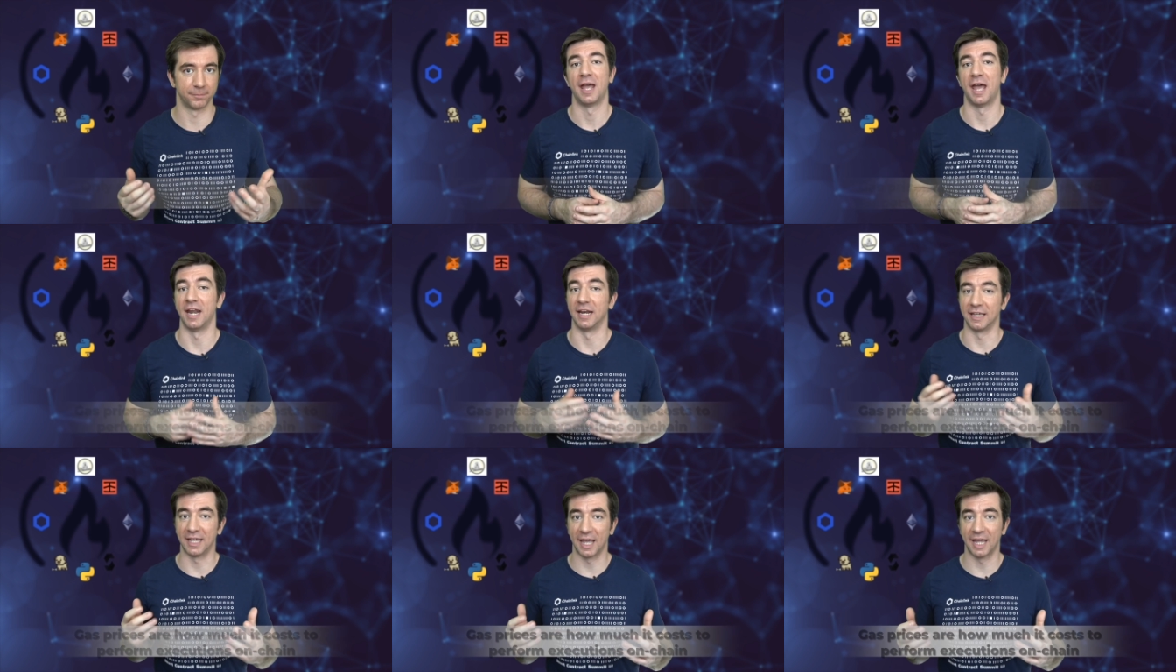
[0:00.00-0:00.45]

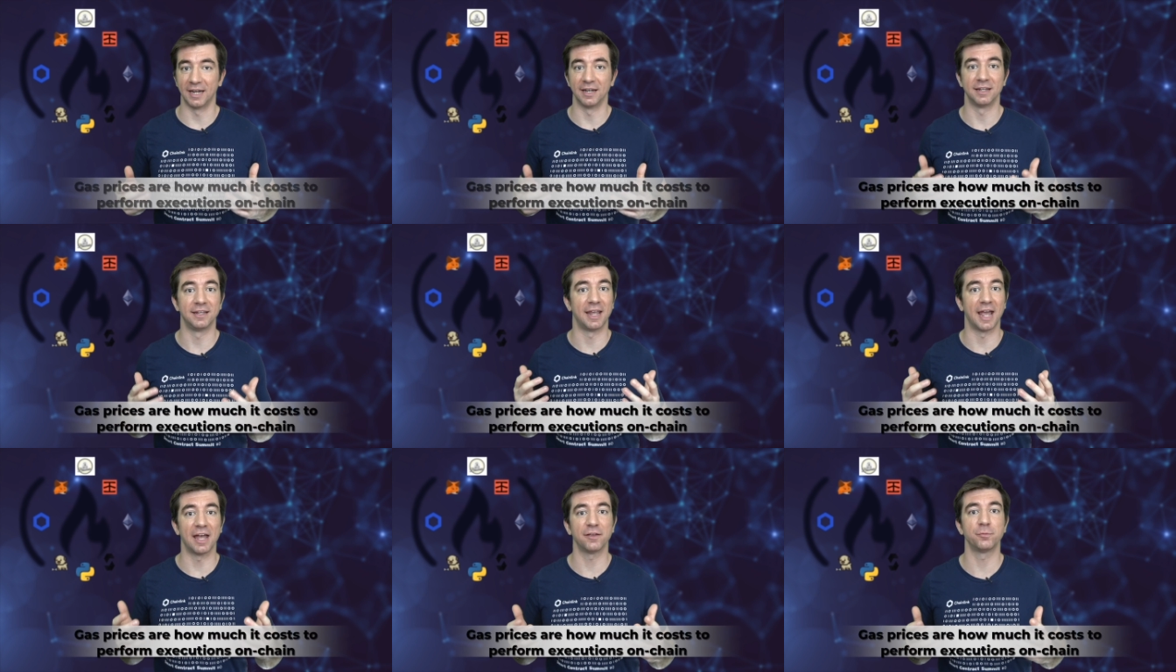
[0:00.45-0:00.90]
And again,
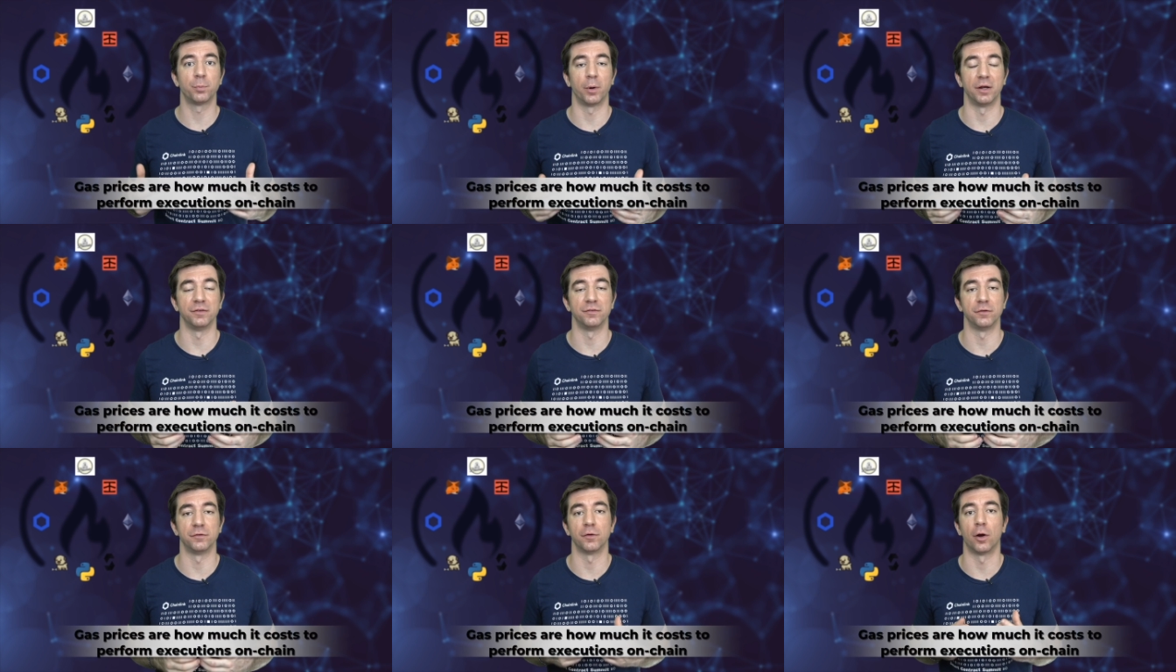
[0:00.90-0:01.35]
gas
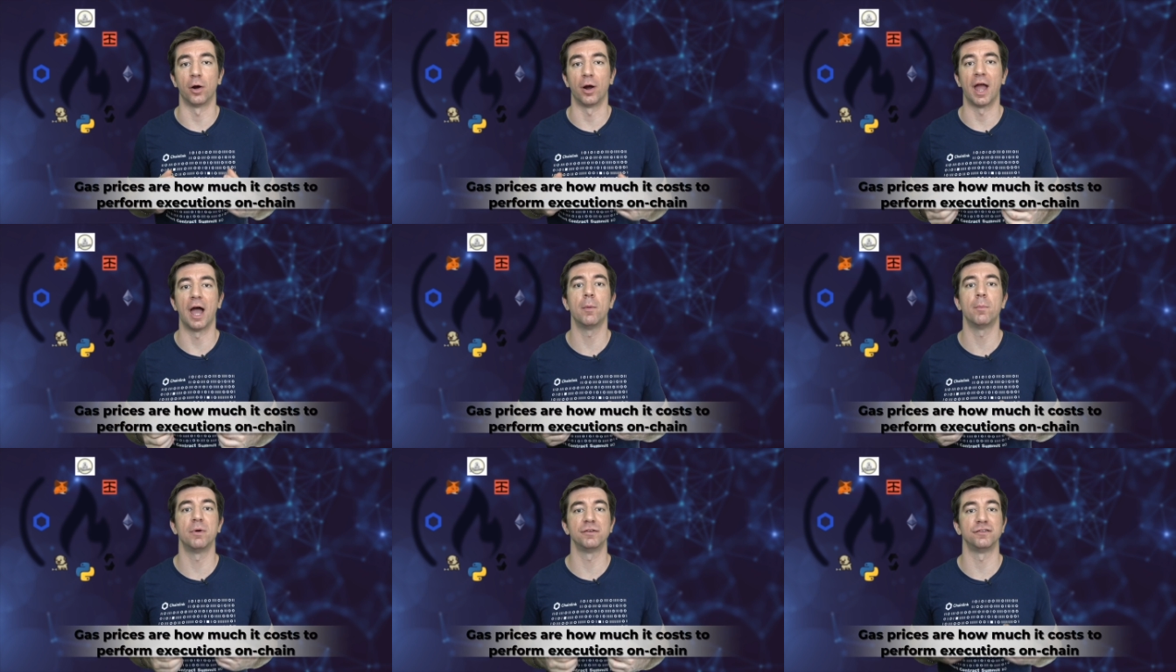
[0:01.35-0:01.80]
prices are
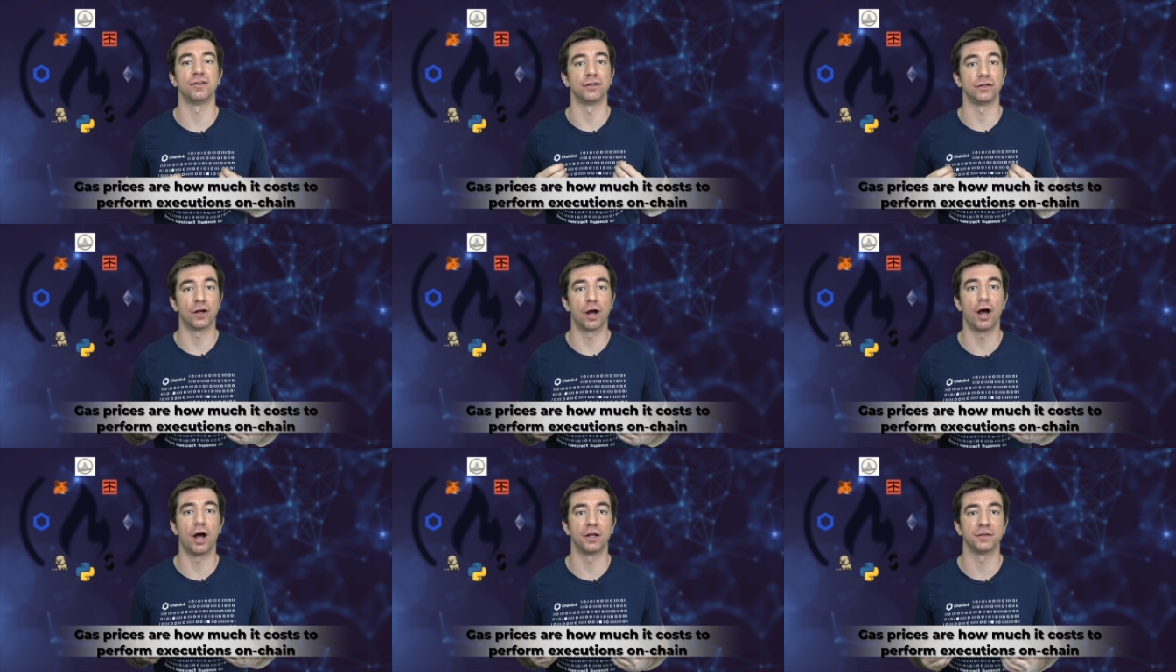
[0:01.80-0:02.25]
how much it
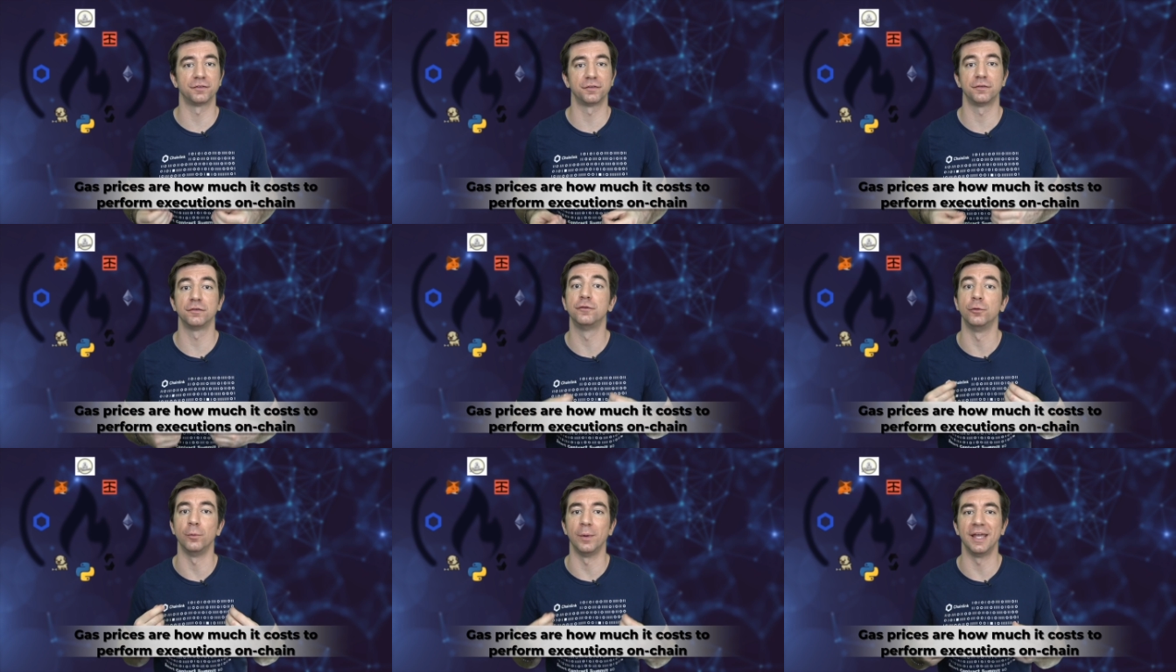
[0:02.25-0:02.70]
costs
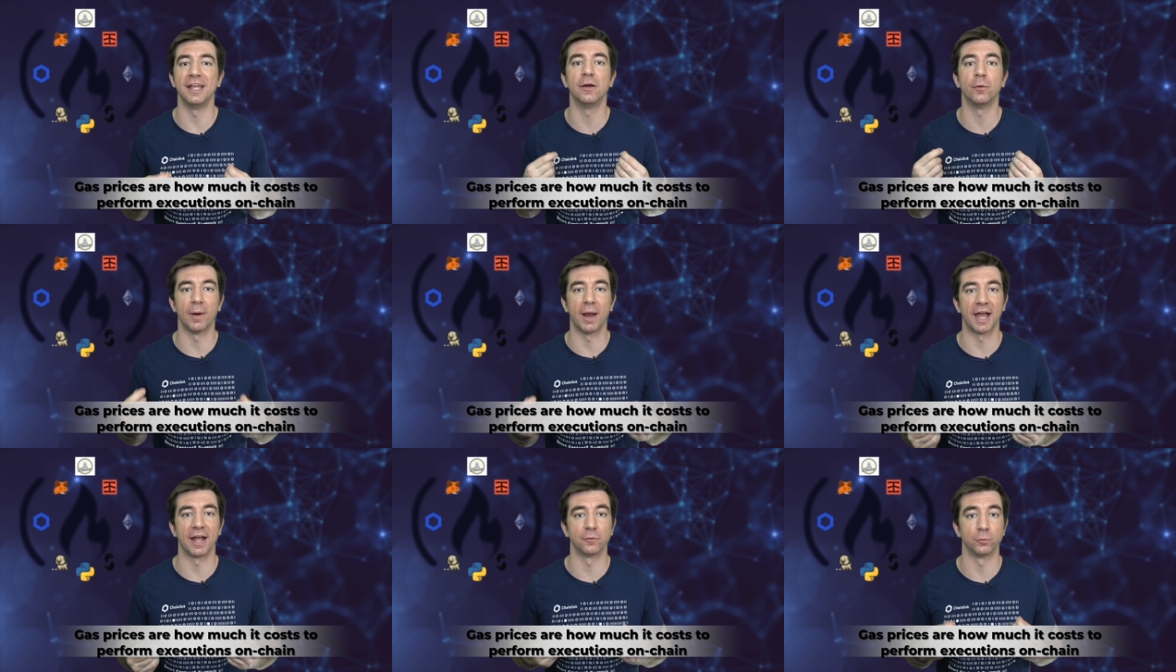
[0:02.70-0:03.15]
to
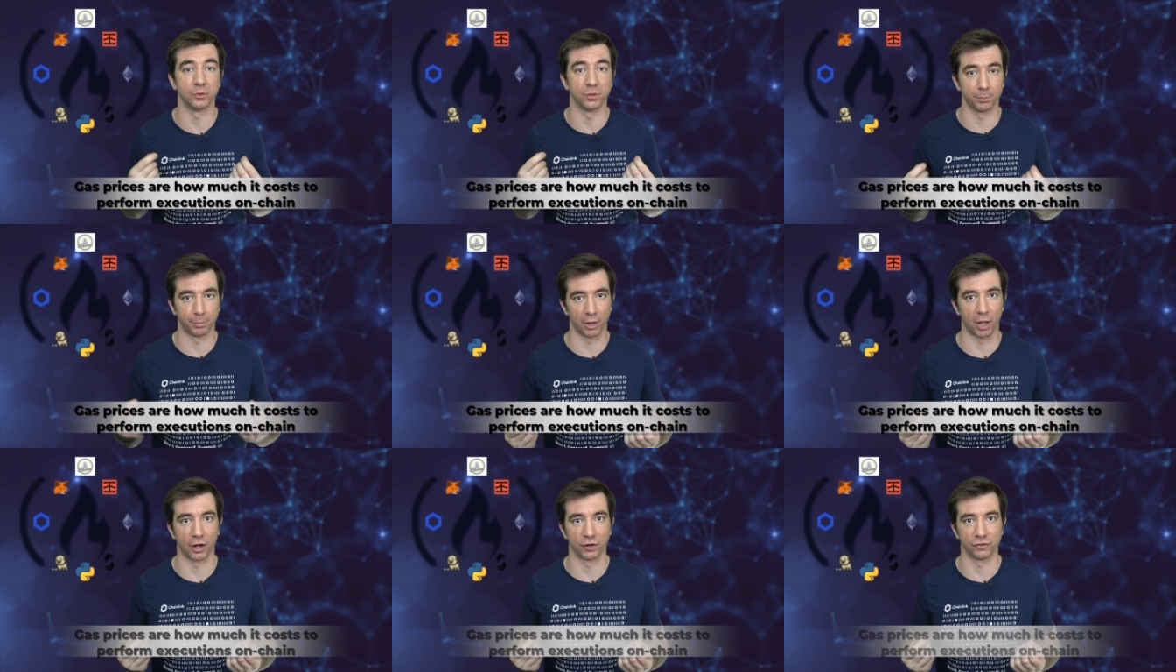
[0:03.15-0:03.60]
interact with a
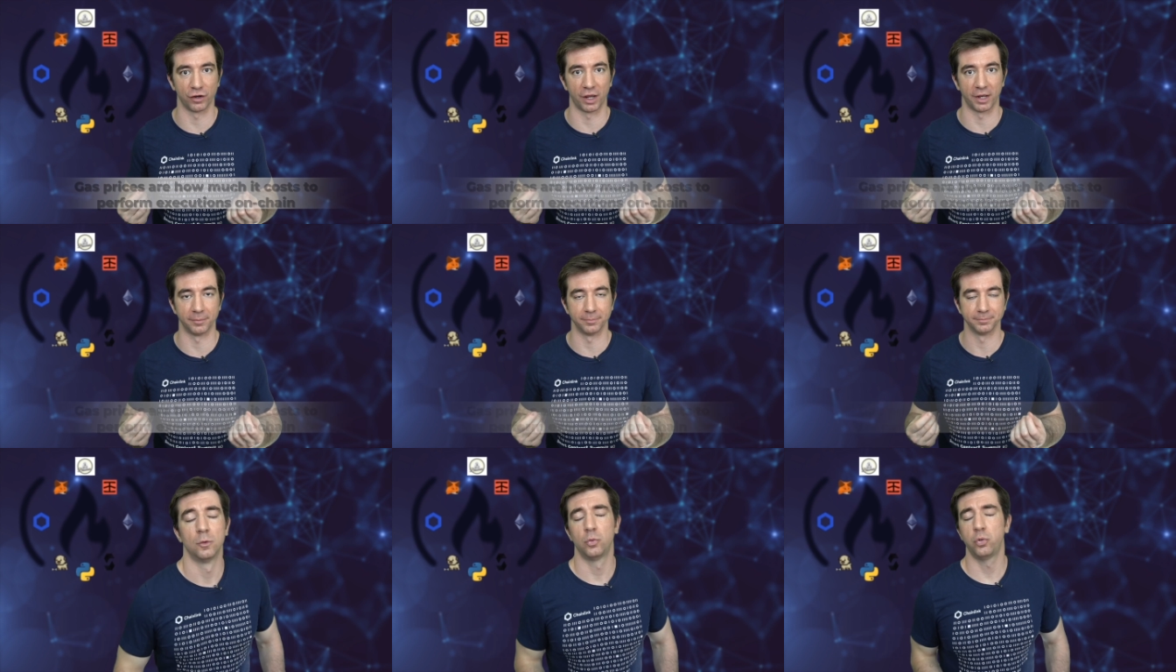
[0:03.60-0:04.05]

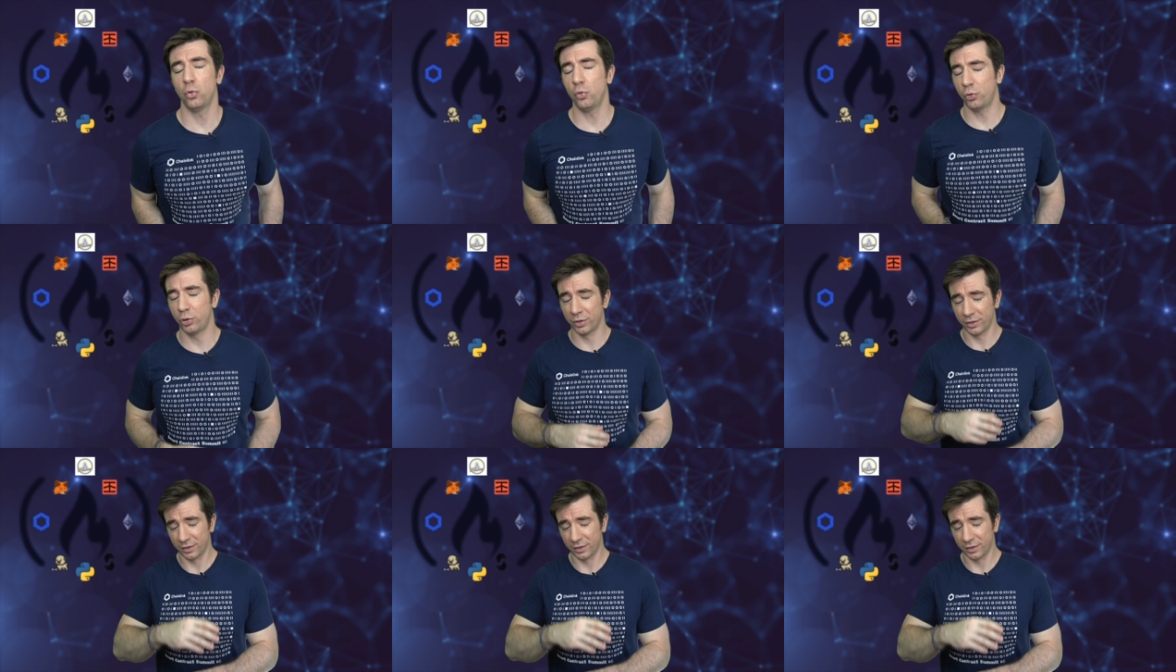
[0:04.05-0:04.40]
blockchain. Whew.